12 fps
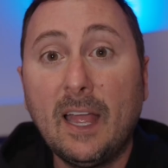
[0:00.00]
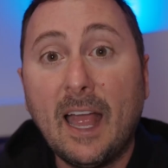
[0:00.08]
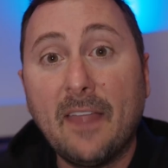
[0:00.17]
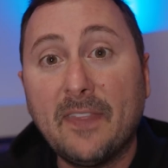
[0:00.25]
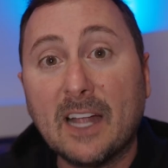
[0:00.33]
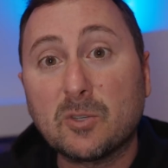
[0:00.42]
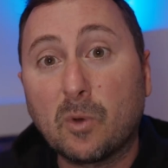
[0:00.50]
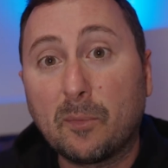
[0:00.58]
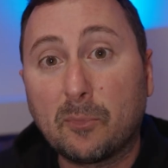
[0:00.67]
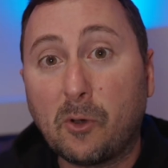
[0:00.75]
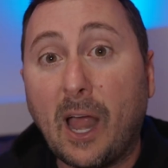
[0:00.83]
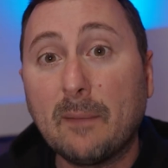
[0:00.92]
and that's where
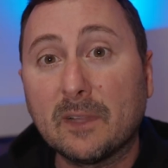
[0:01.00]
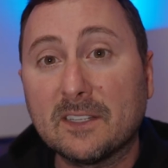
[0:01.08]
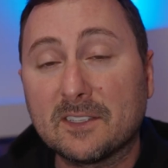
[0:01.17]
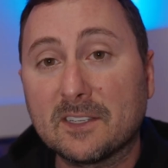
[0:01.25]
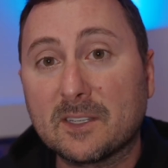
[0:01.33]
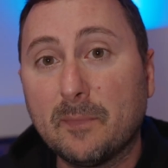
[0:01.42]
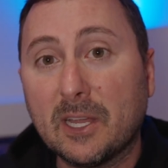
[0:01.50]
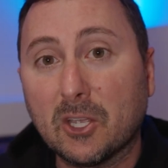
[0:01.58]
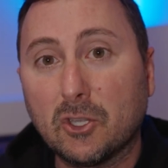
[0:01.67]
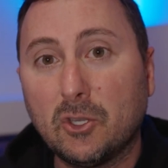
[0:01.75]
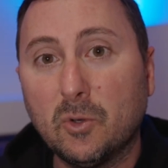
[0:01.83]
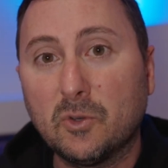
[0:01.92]
prime lenses make
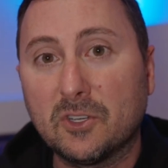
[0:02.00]
a huge